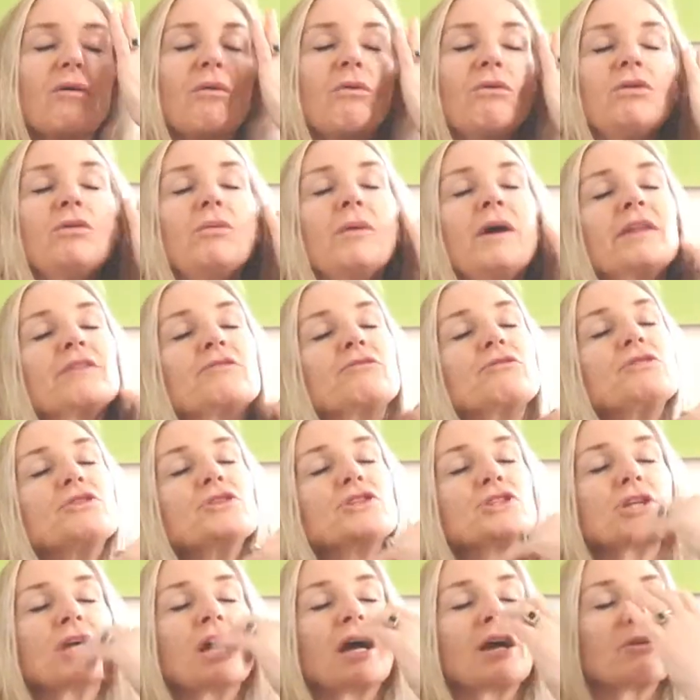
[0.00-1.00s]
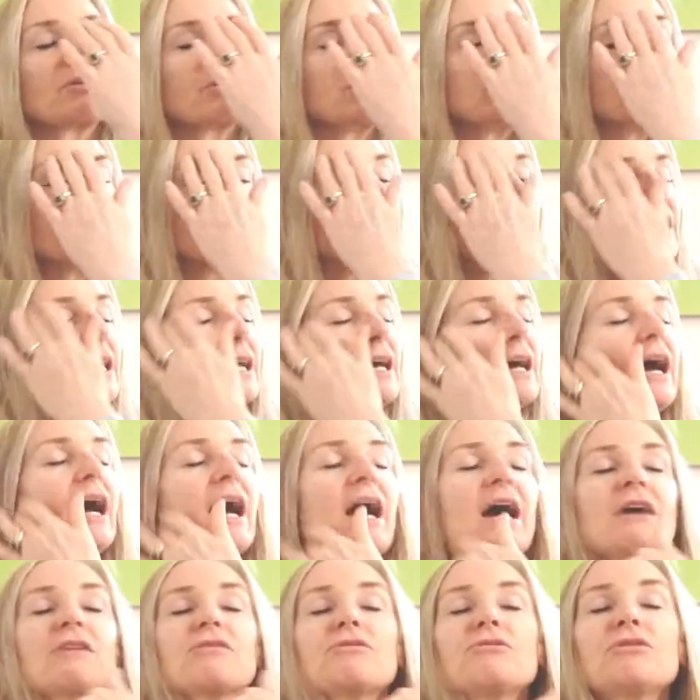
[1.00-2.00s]
all the way through the chakras,
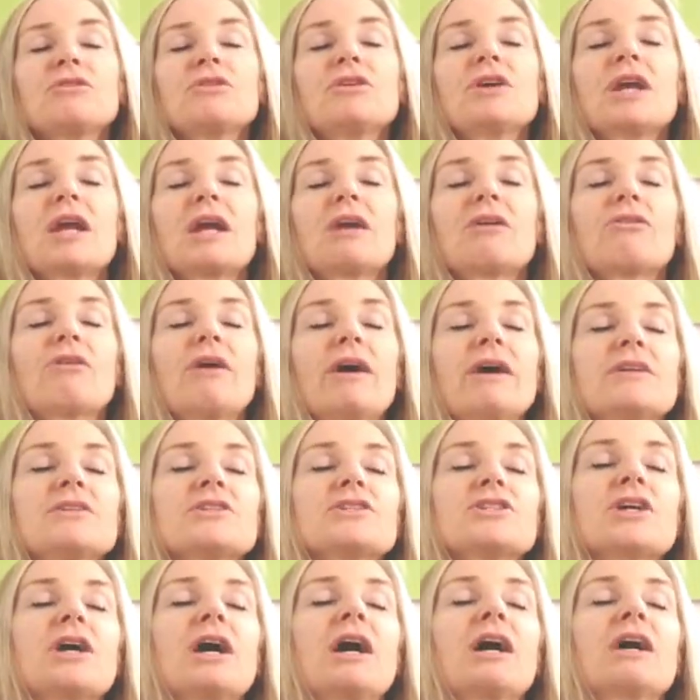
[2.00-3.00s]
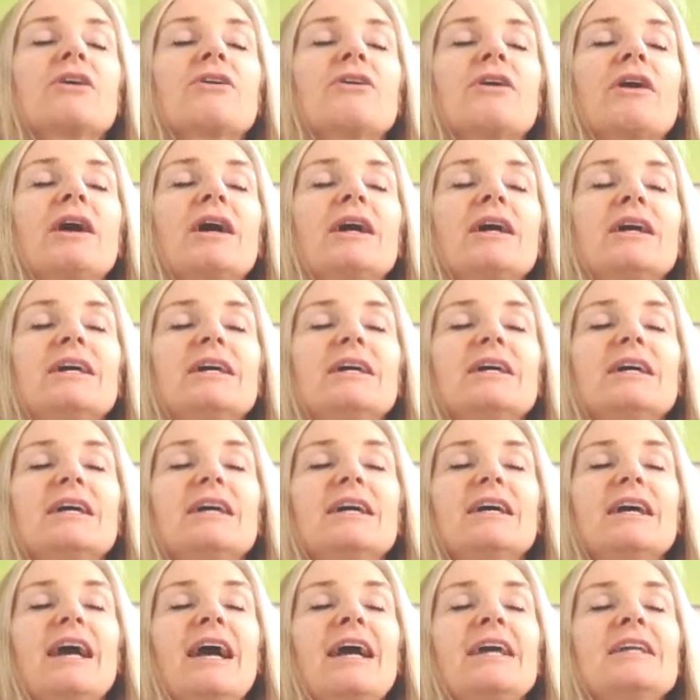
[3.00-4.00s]
out through the crown chakra
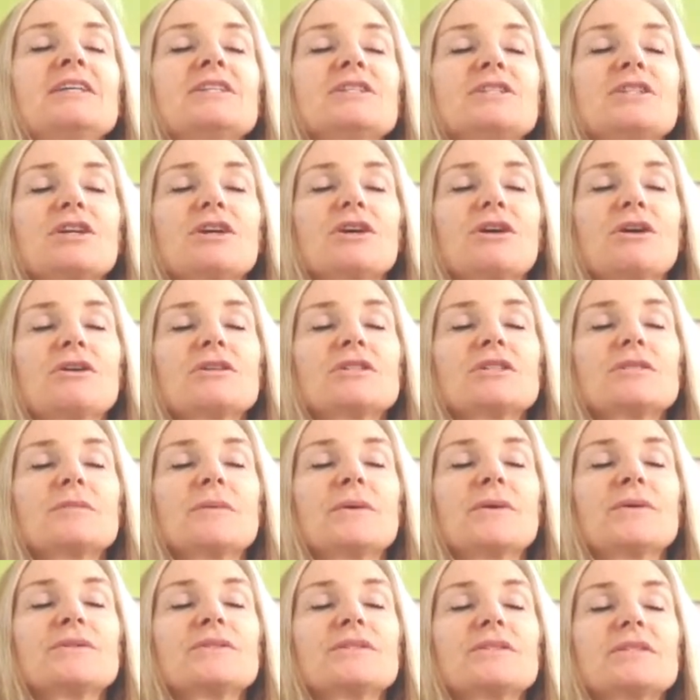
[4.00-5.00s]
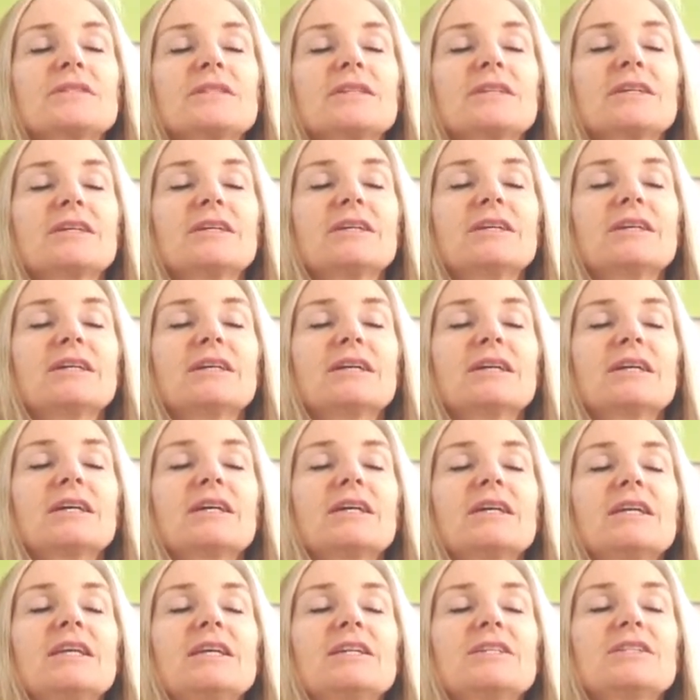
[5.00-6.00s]
and into the cosmos,
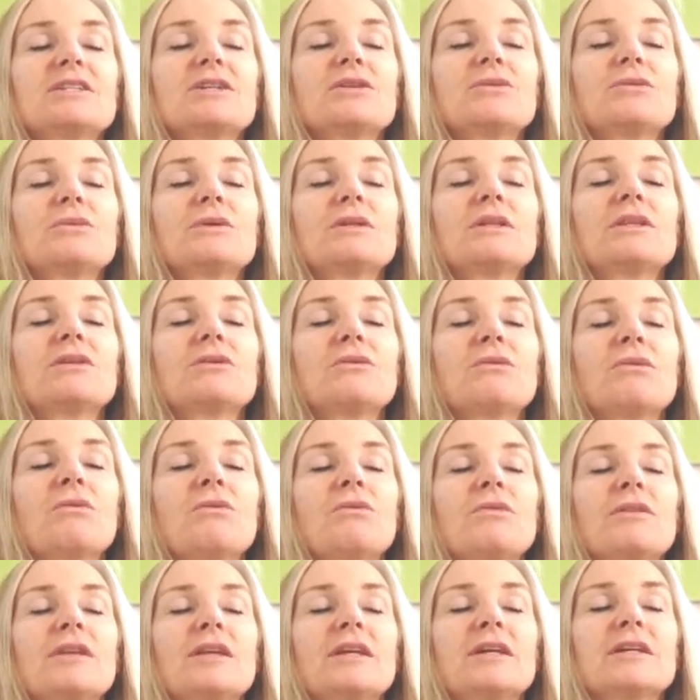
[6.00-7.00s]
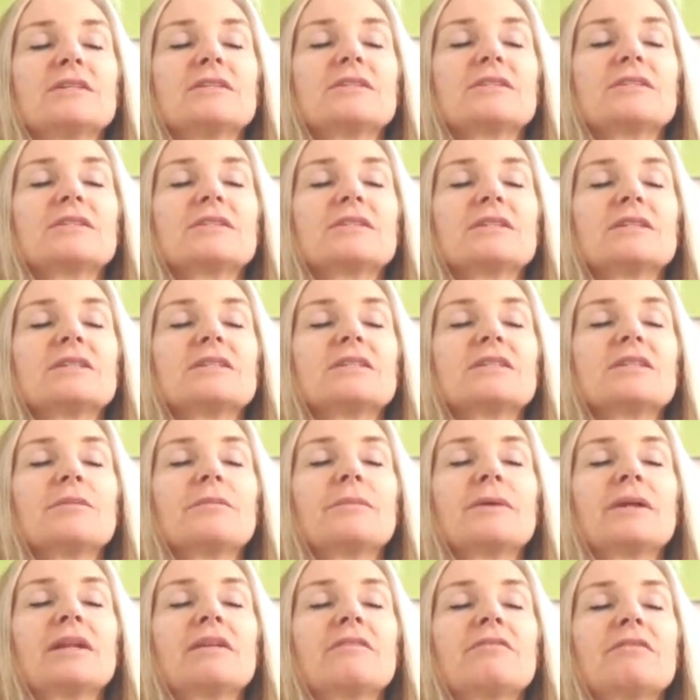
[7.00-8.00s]
connecting with all that is, into the
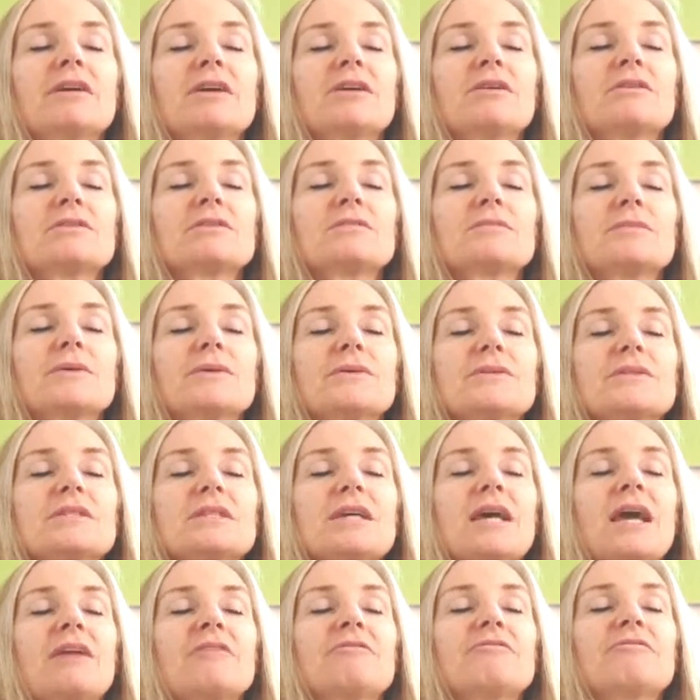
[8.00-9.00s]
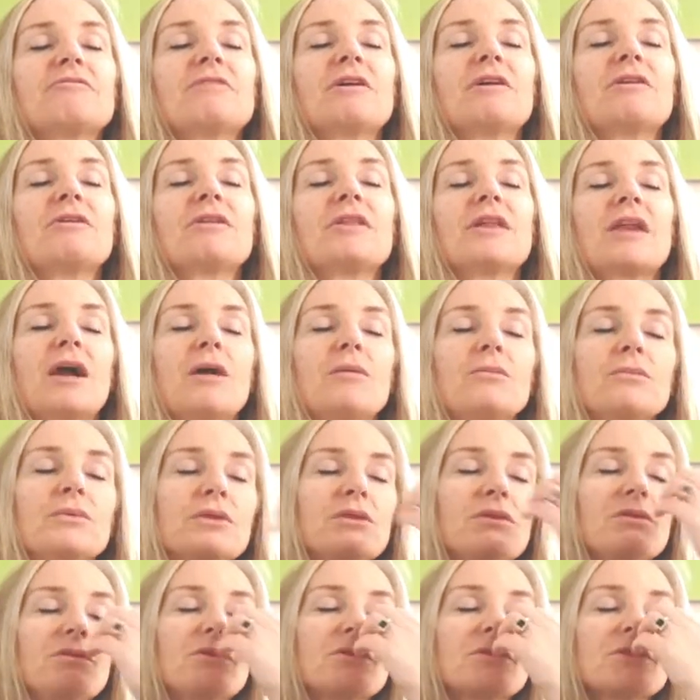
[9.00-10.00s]
middle of the cosmos, and follow that up with
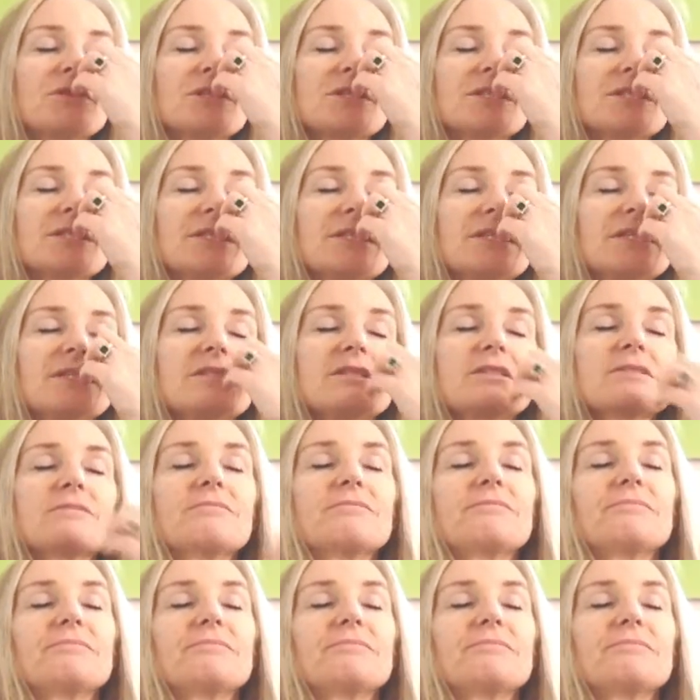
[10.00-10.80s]
your consciousness.